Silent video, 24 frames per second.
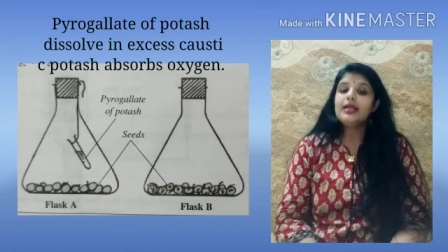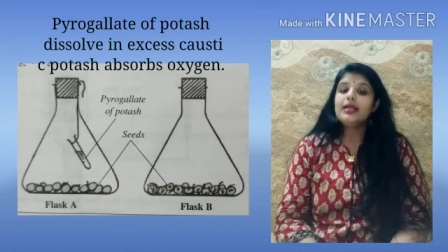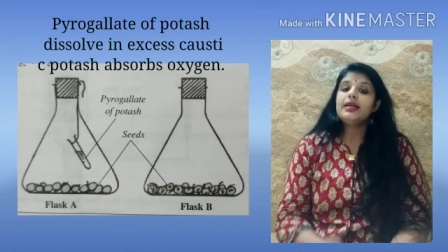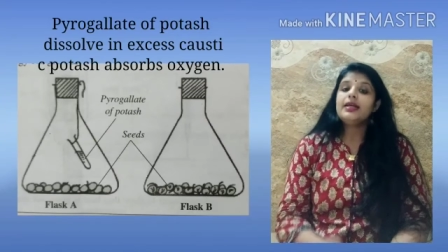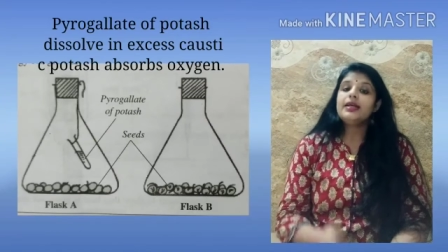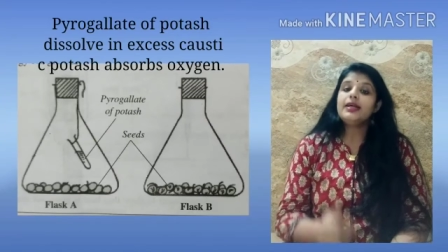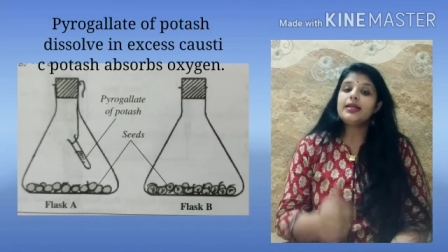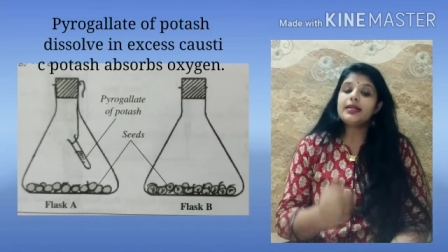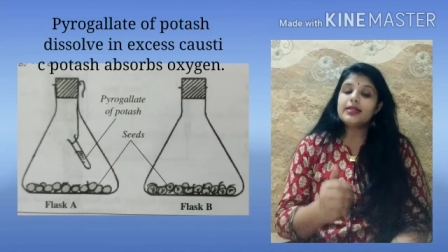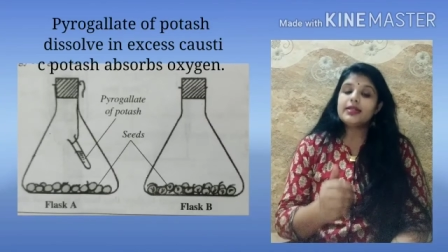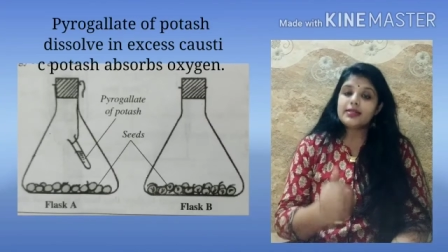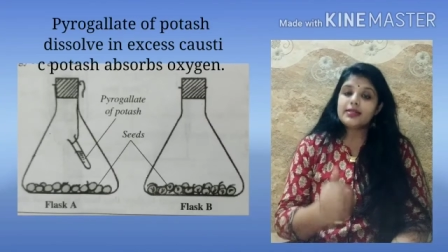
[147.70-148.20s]

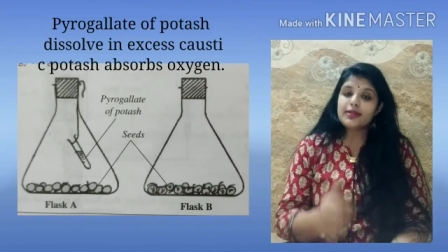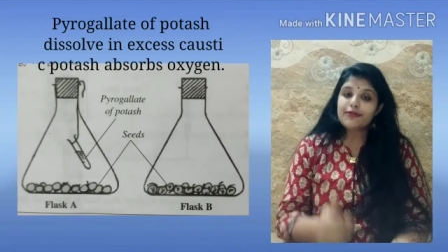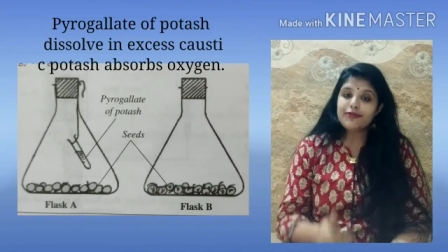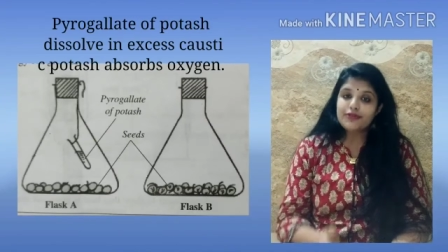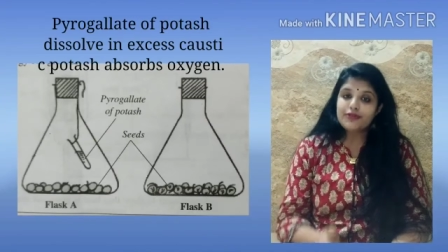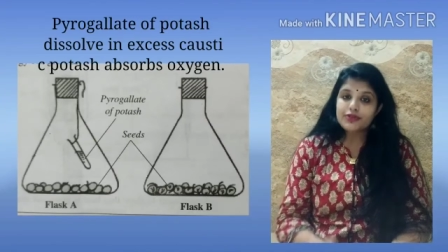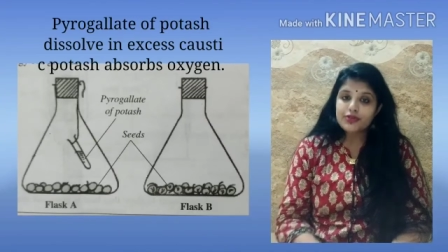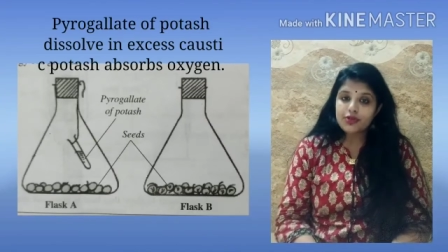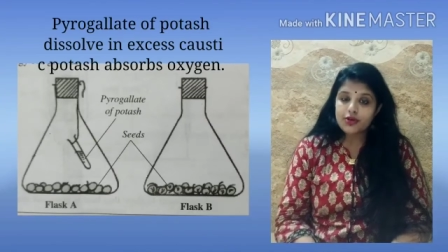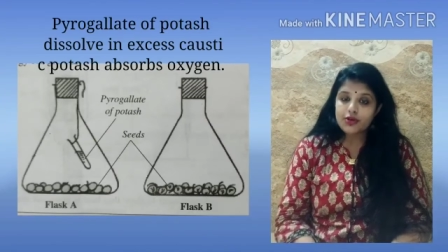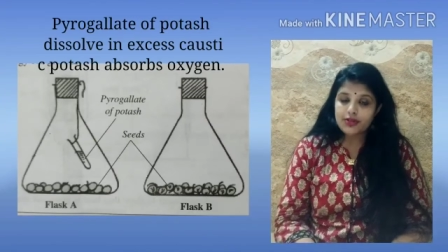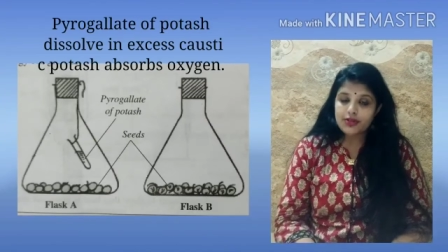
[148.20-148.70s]
It is a
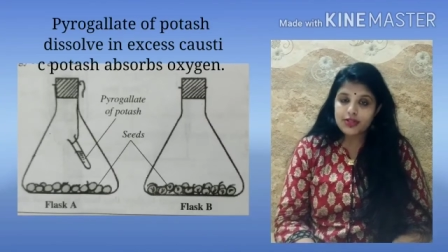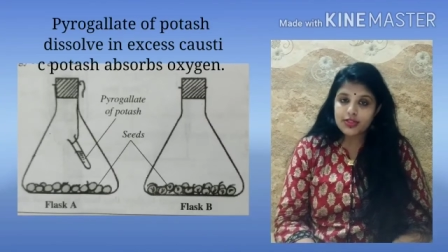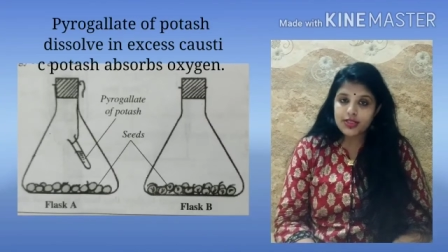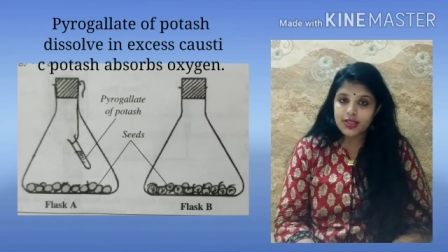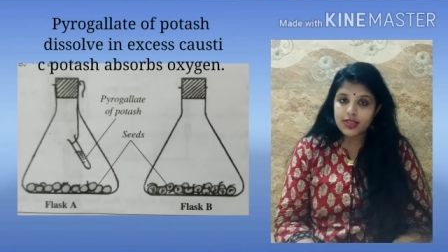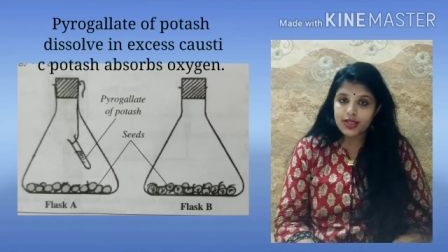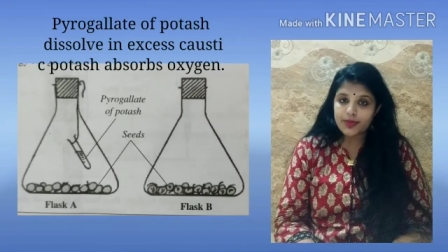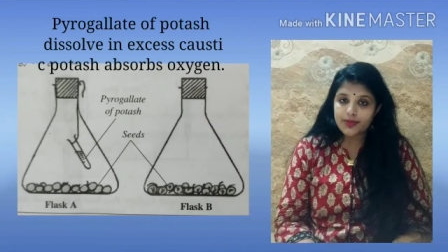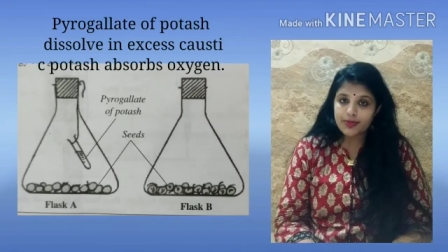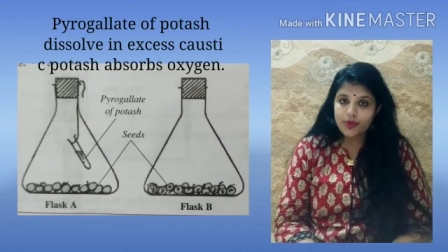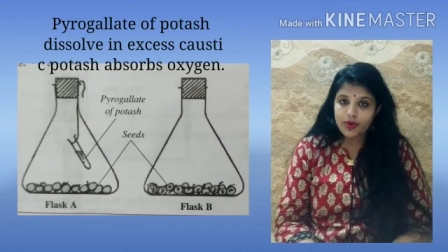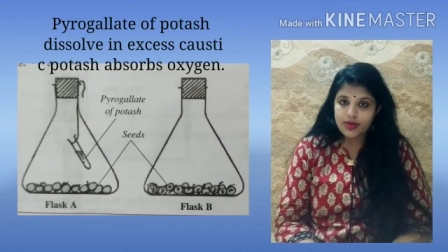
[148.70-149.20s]

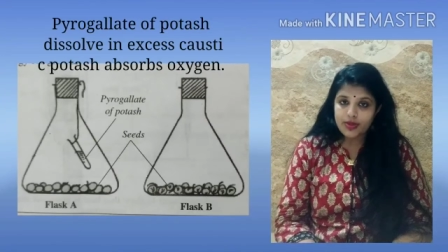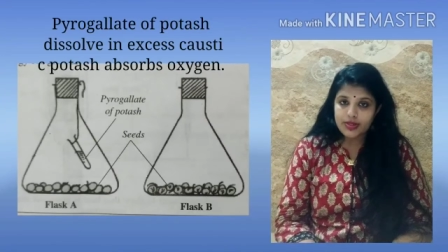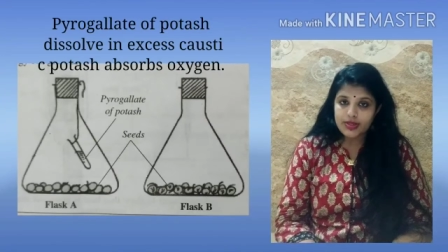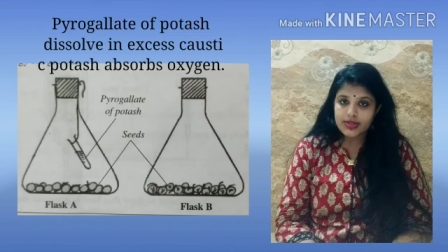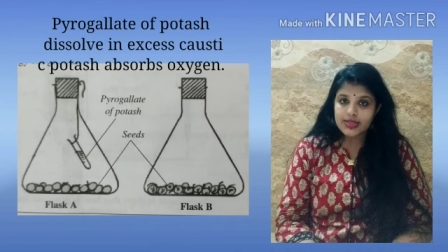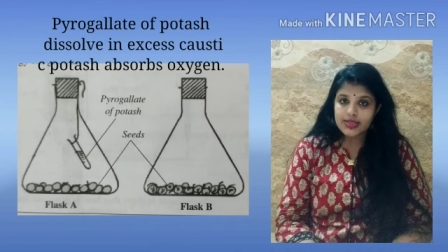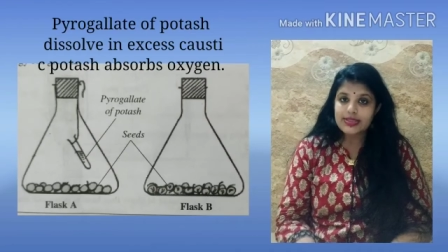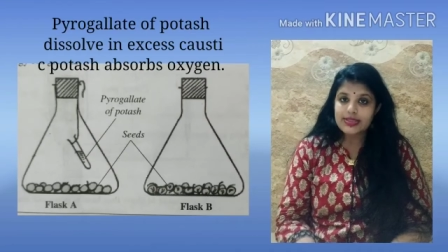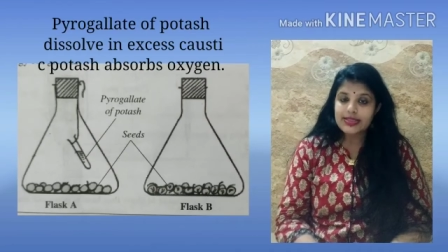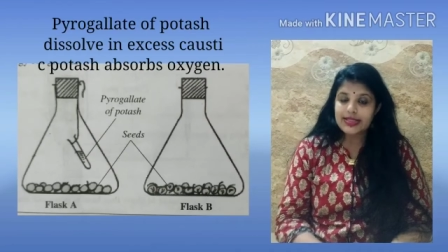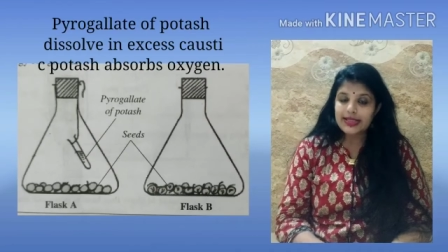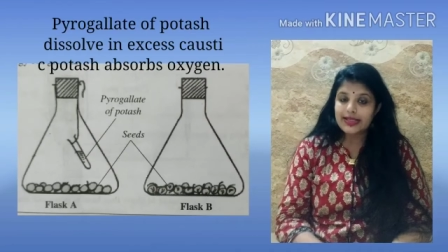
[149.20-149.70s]
physiological
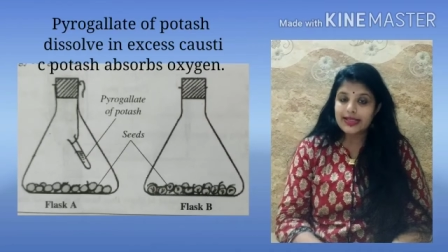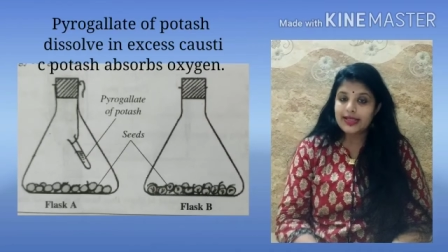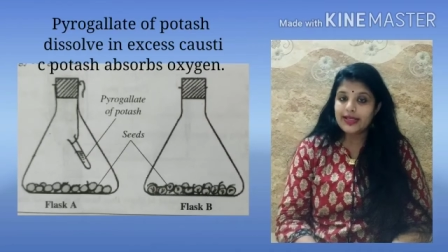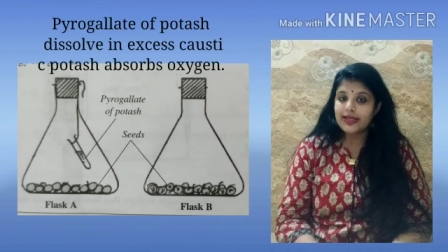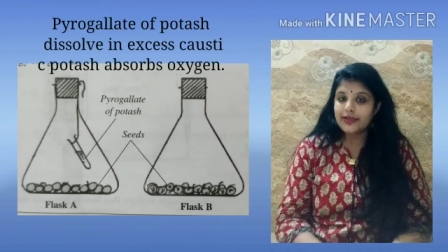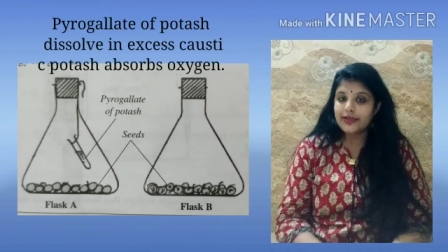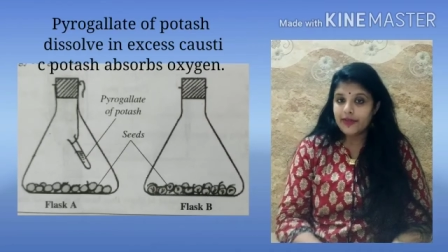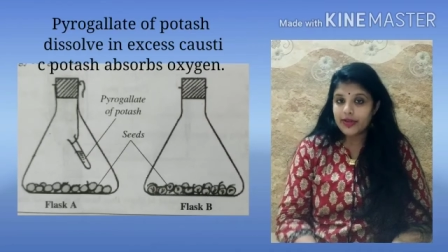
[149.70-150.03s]
process in